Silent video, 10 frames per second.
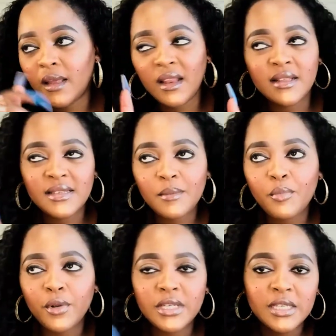and at some
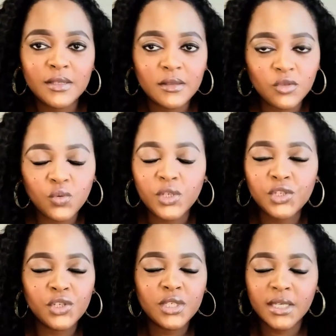point he switched
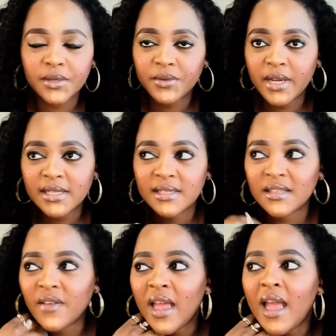to cigarettes and stuff.